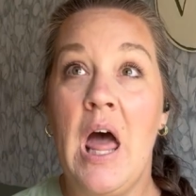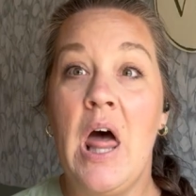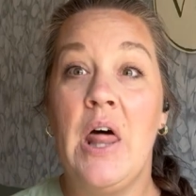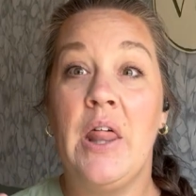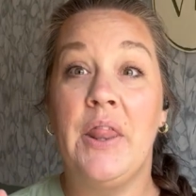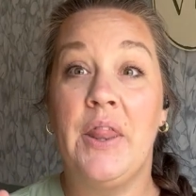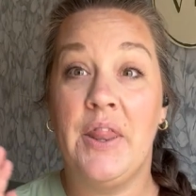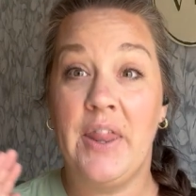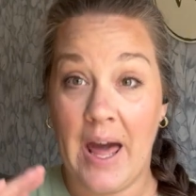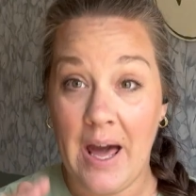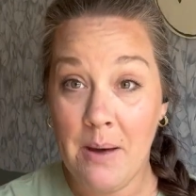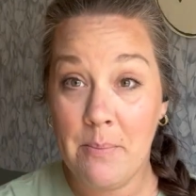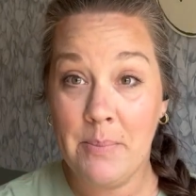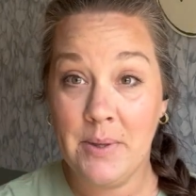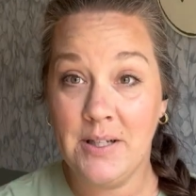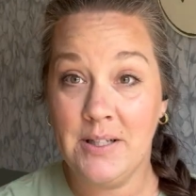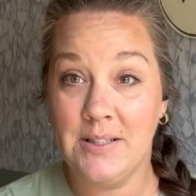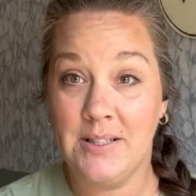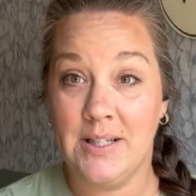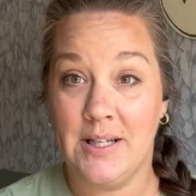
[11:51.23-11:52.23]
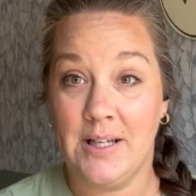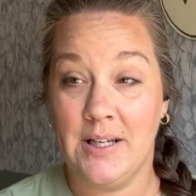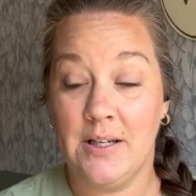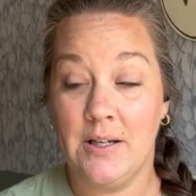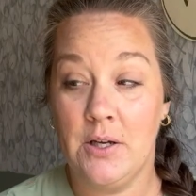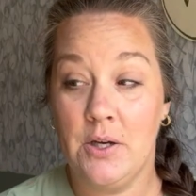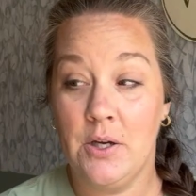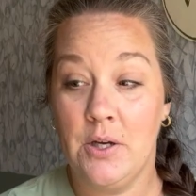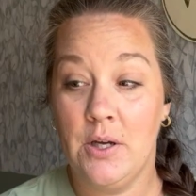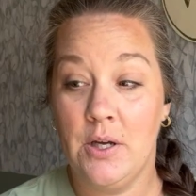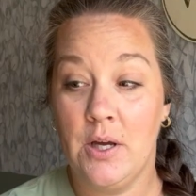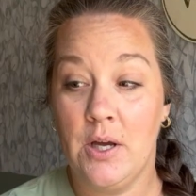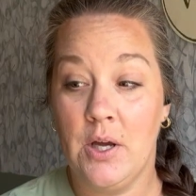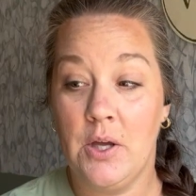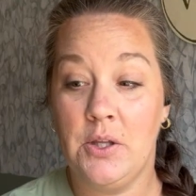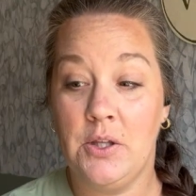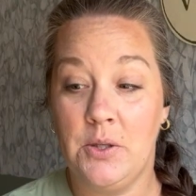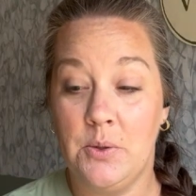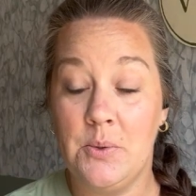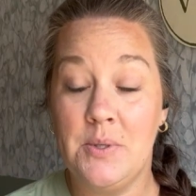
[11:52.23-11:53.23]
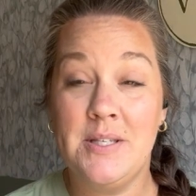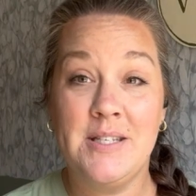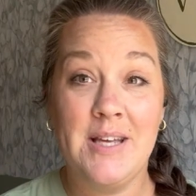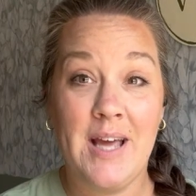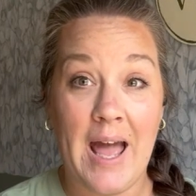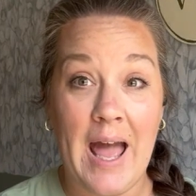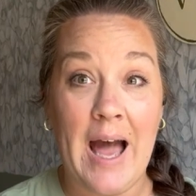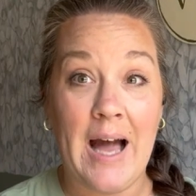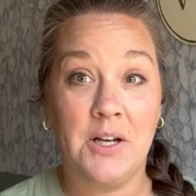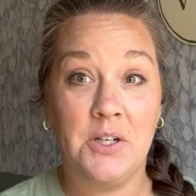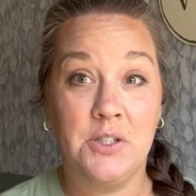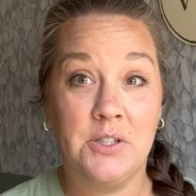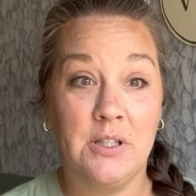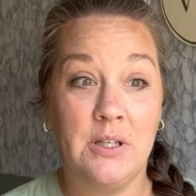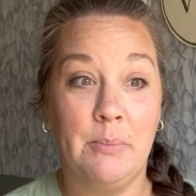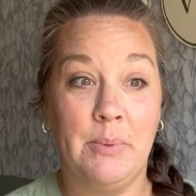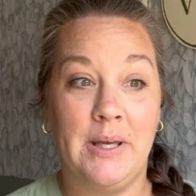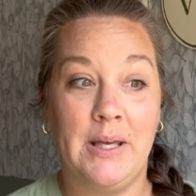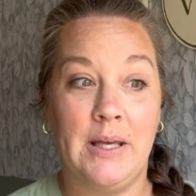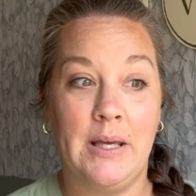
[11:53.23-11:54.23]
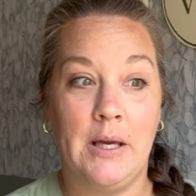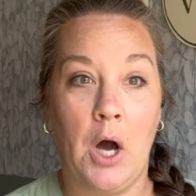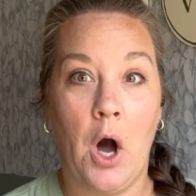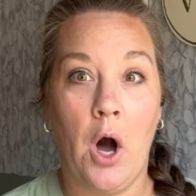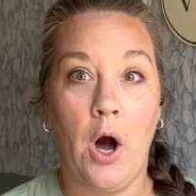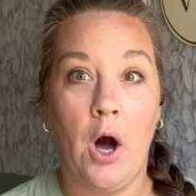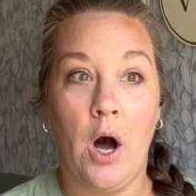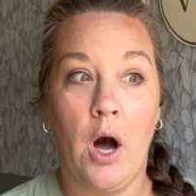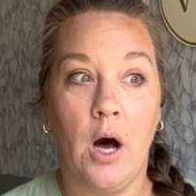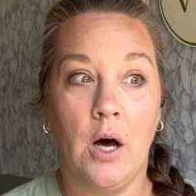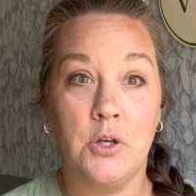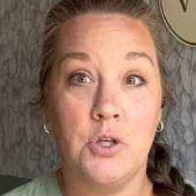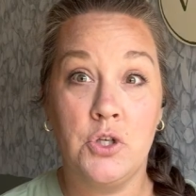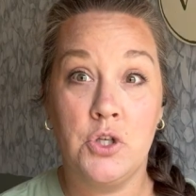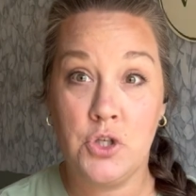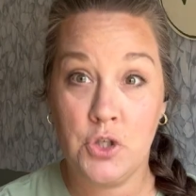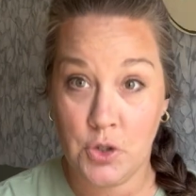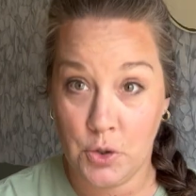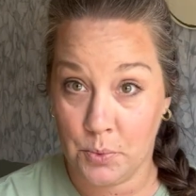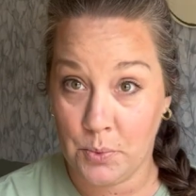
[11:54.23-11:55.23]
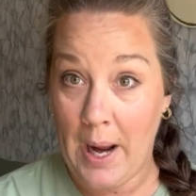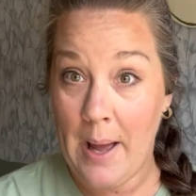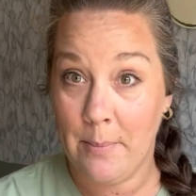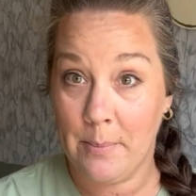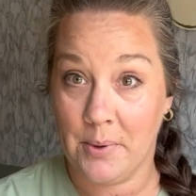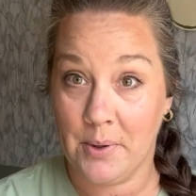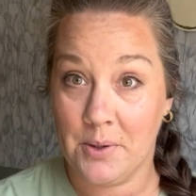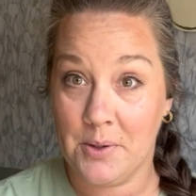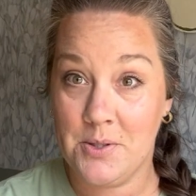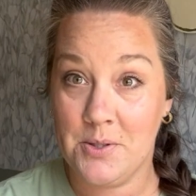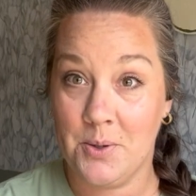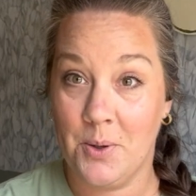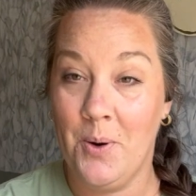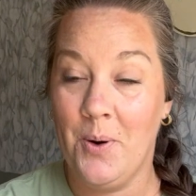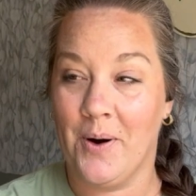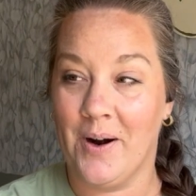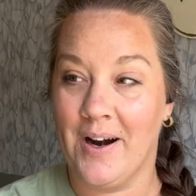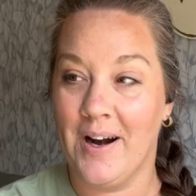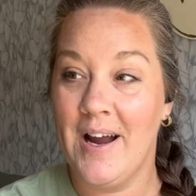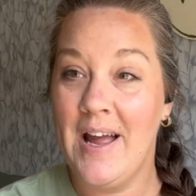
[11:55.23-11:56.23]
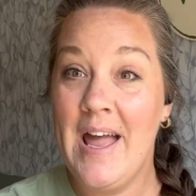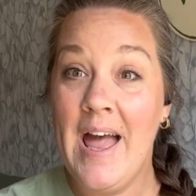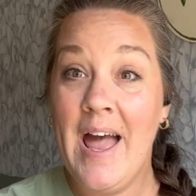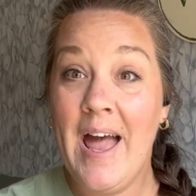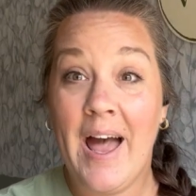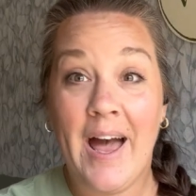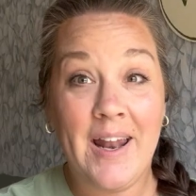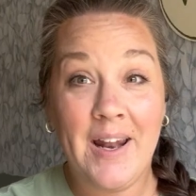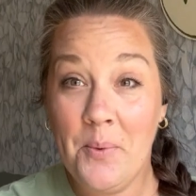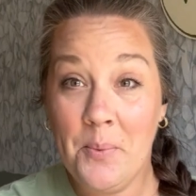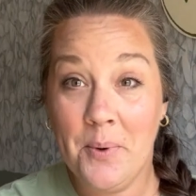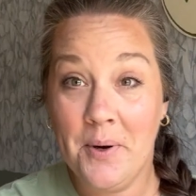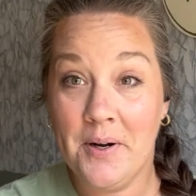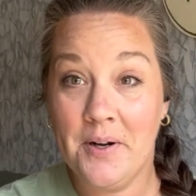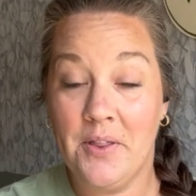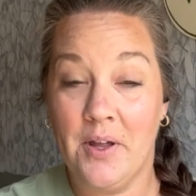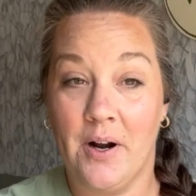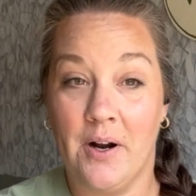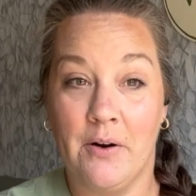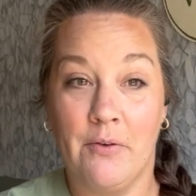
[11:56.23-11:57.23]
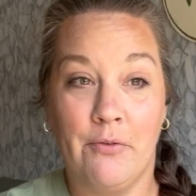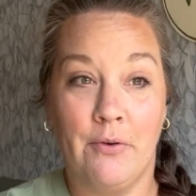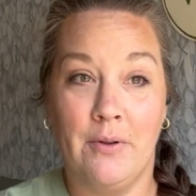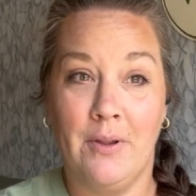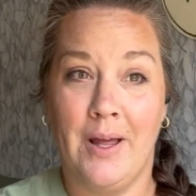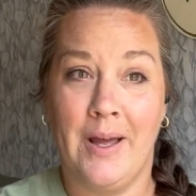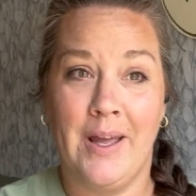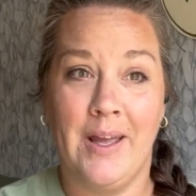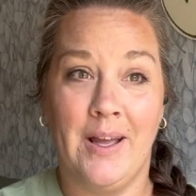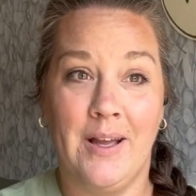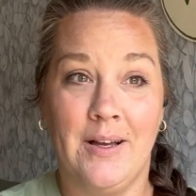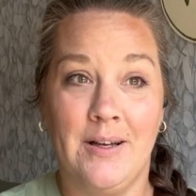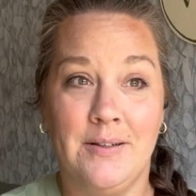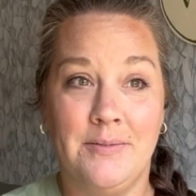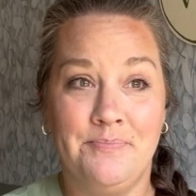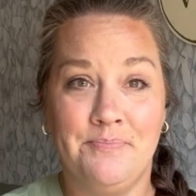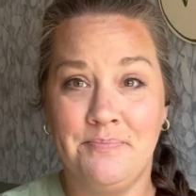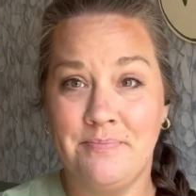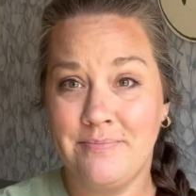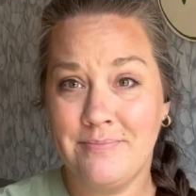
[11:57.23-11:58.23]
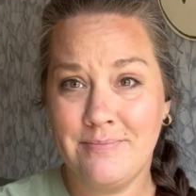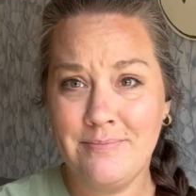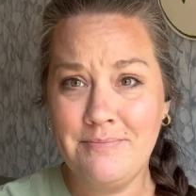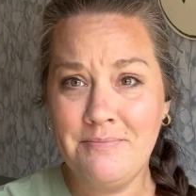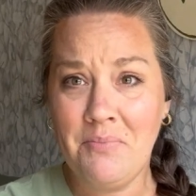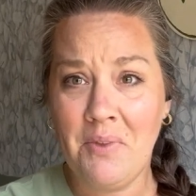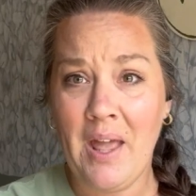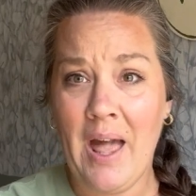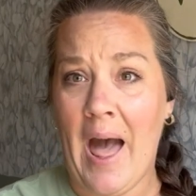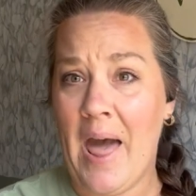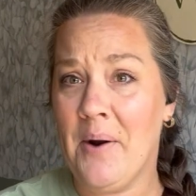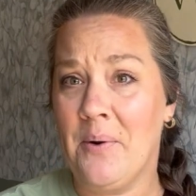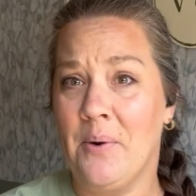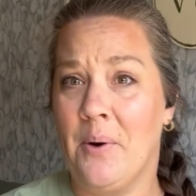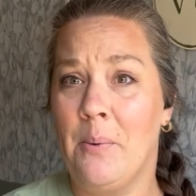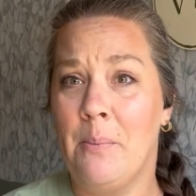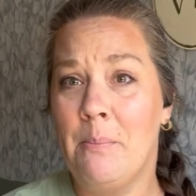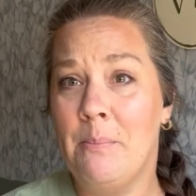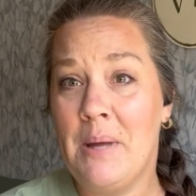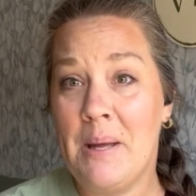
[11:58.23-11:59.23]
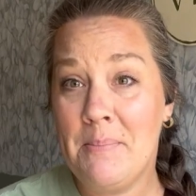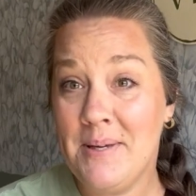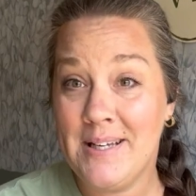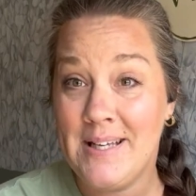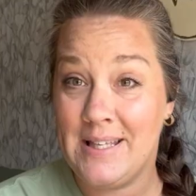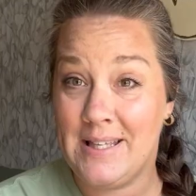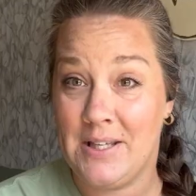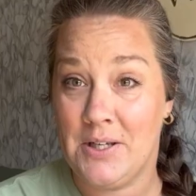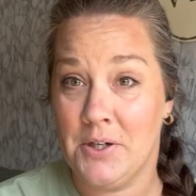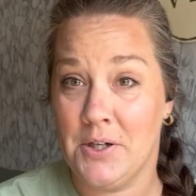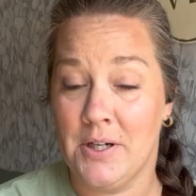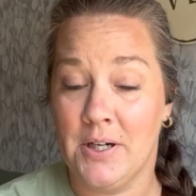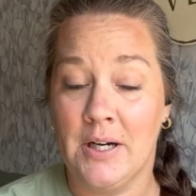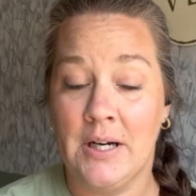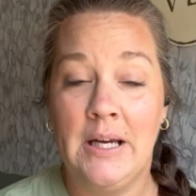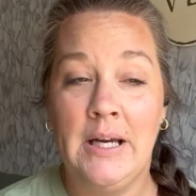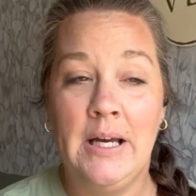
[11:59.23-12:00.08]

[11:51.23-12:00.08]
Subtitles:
That building used to actually be a scrapbook store, and I worked there for like, I don't know, maybe a year.